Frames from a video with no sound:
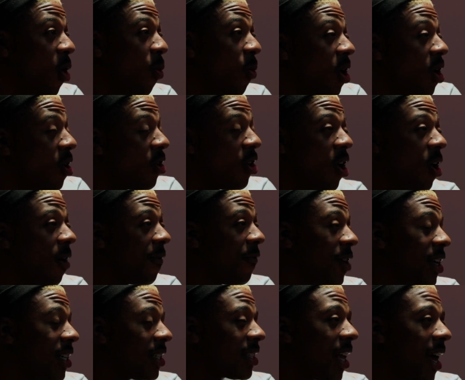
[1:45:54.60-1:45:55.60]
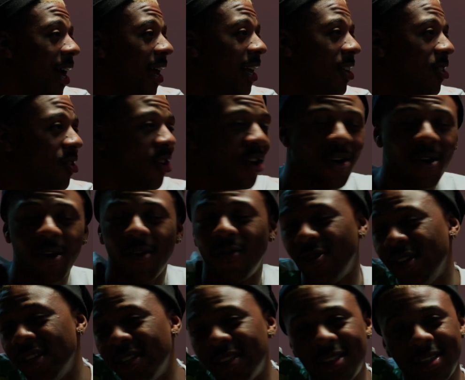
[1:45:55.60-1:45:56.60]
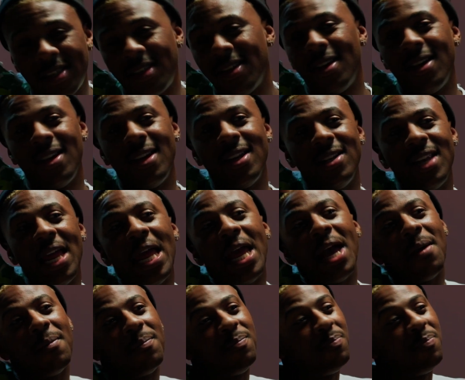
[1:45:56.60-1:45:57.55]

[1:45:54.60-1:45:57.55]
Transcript: We don't know if it's like if it's damn